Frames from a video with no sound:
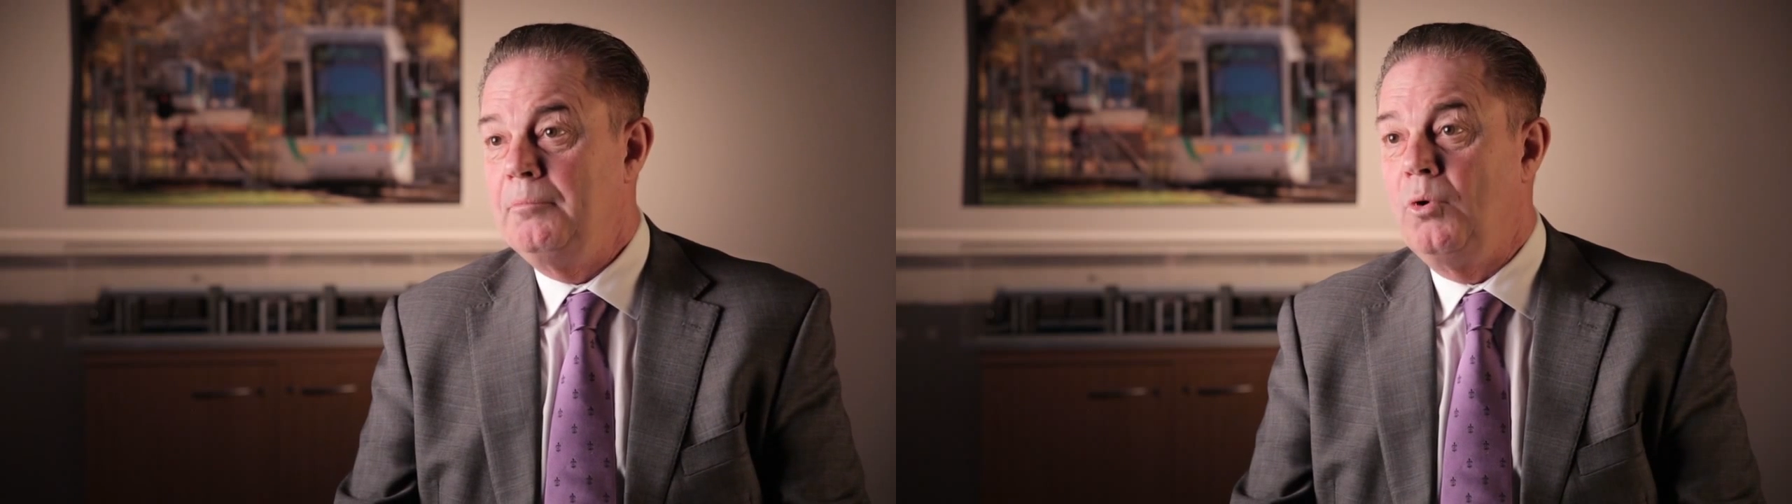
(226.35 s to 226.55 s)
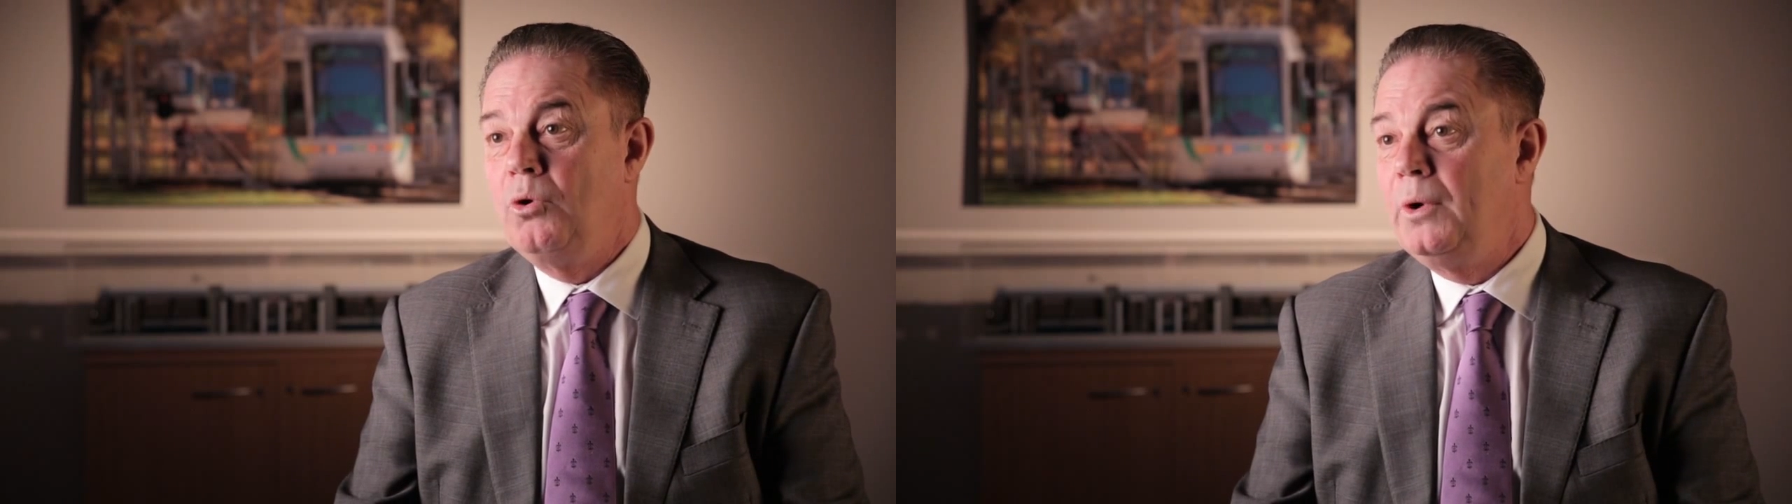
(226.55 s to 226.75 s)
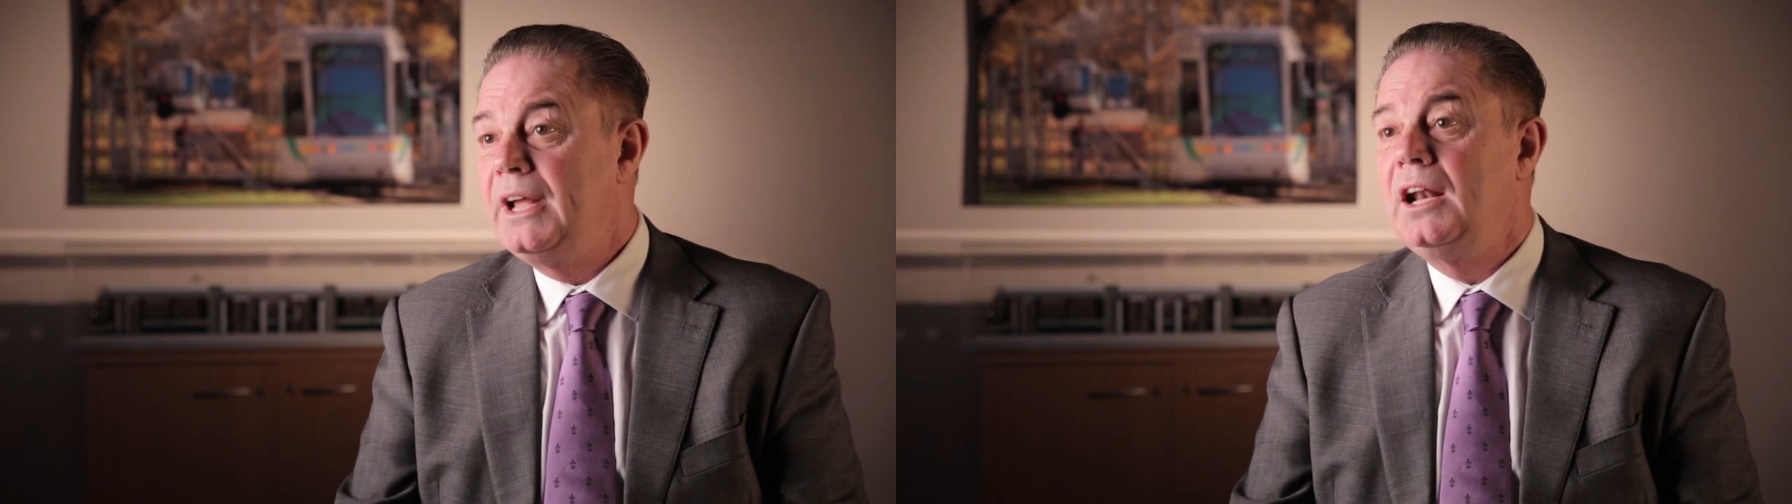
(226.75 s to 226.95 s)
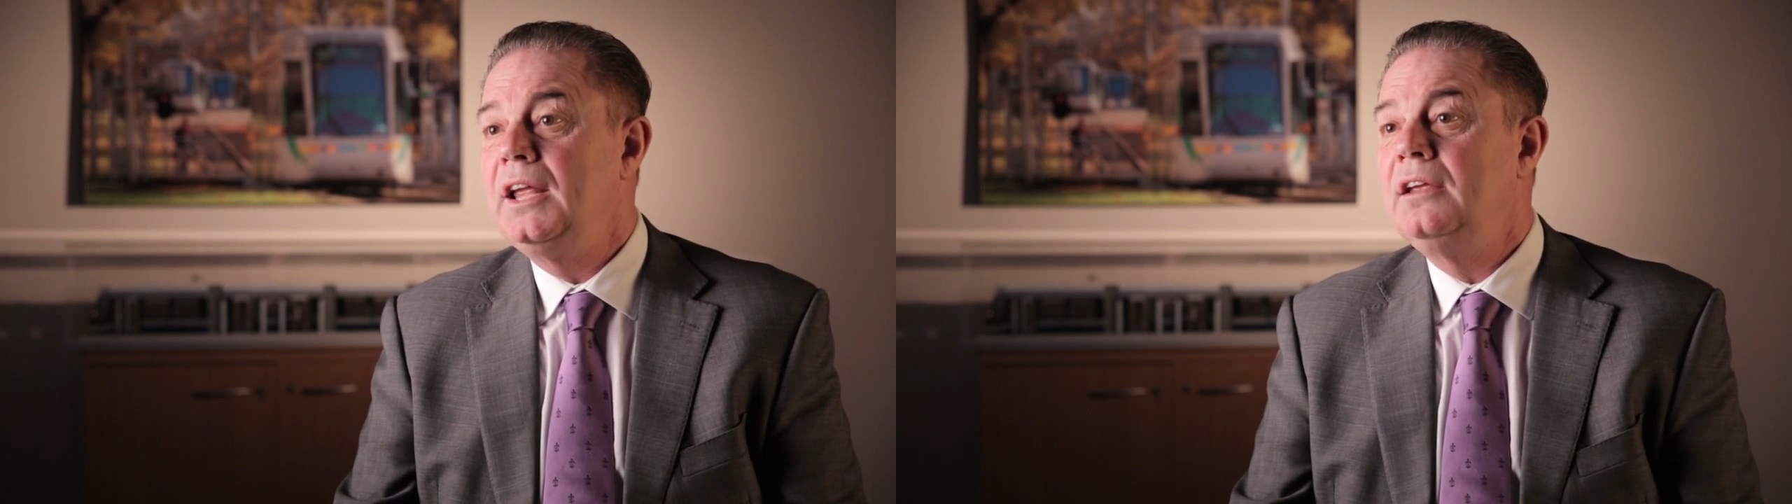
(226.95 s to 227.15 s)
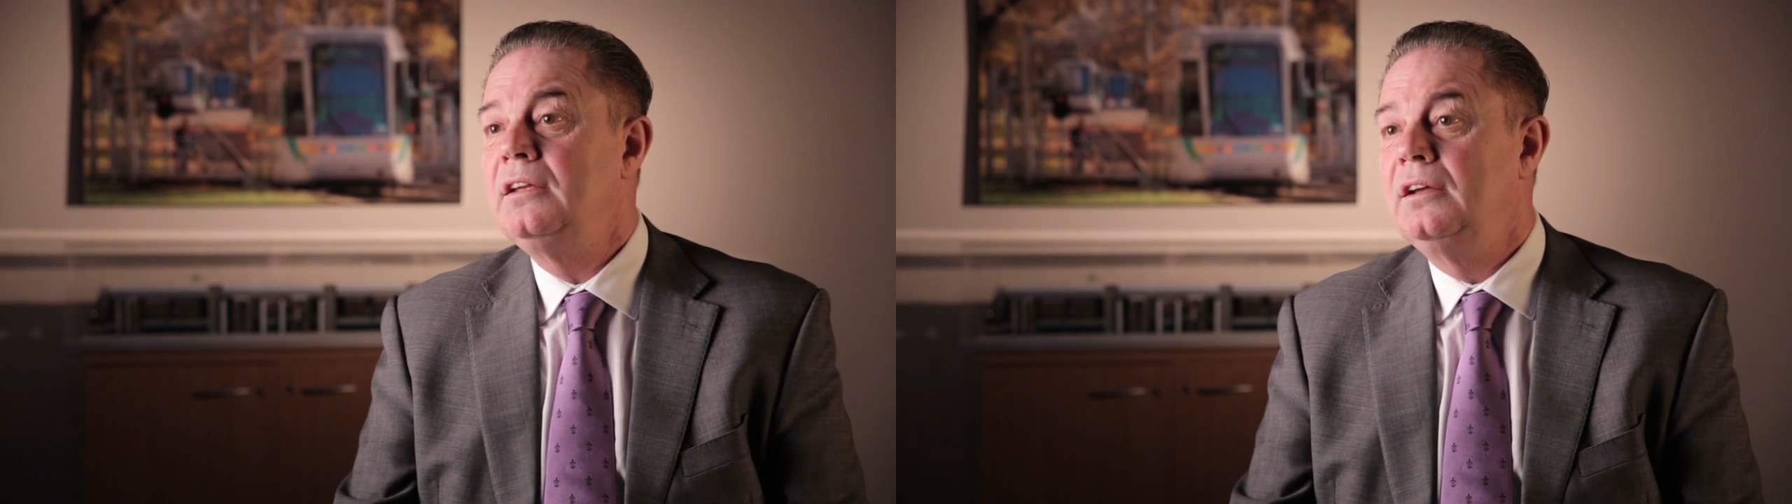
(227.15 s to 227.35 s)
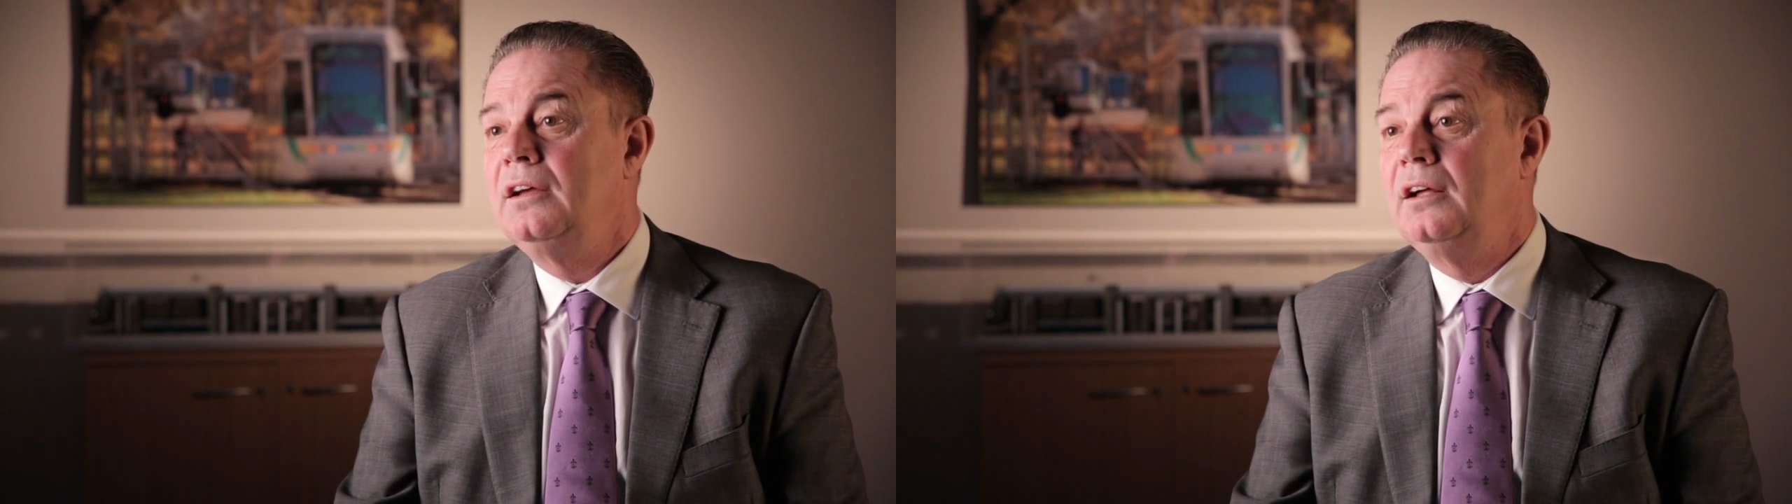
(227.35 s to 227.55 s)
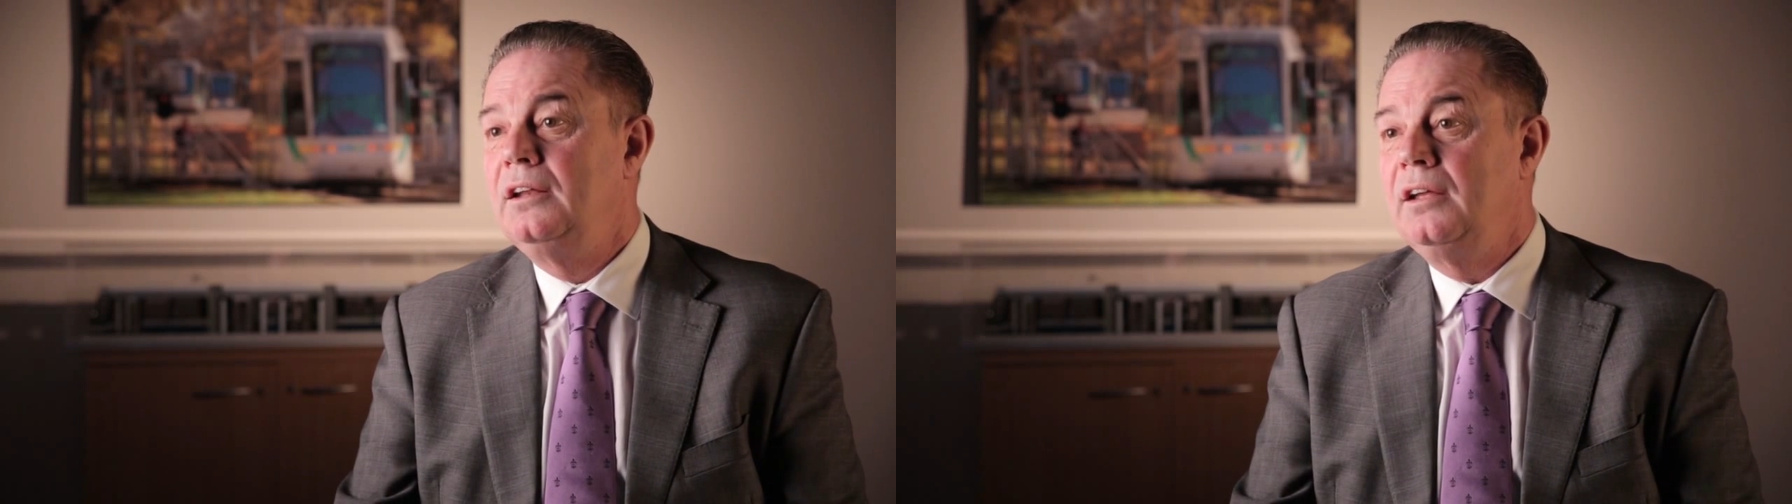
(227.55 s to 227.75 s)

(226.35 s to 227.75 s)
more quickly and